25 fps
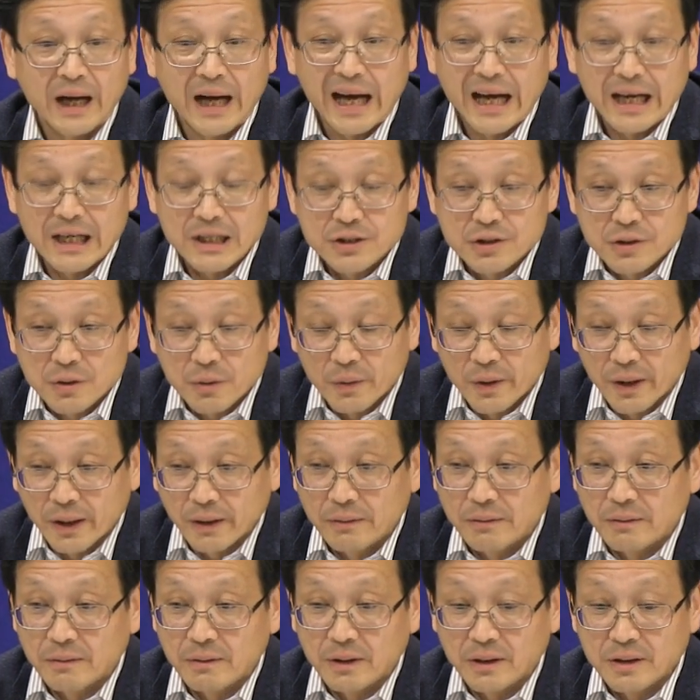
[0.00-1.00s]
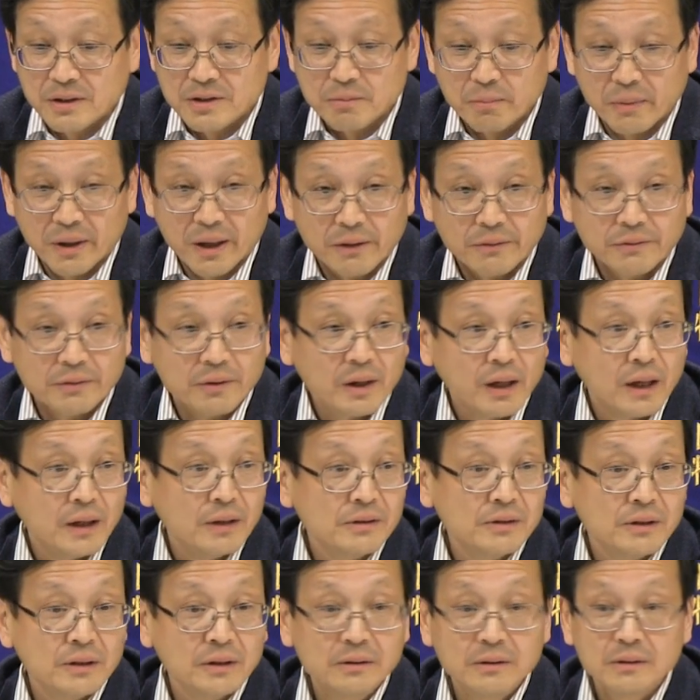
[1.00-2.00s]
isolate these mild
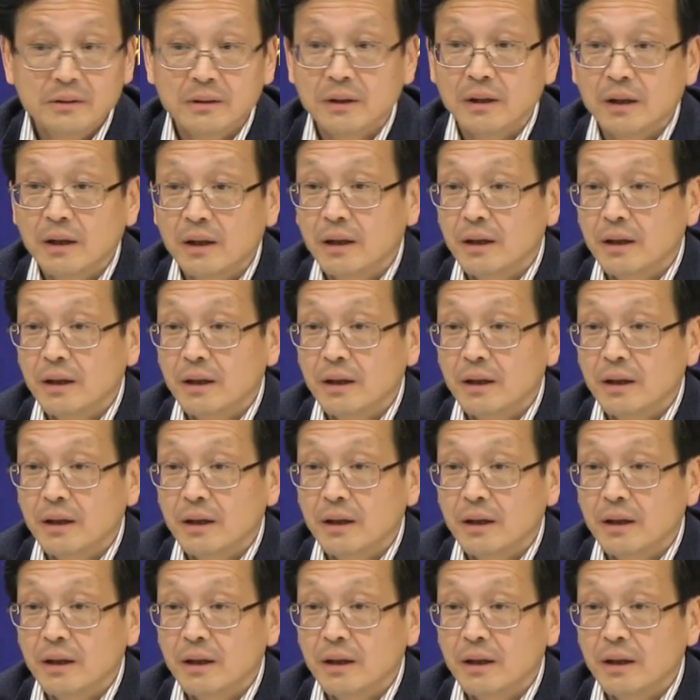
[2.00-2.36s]
cases.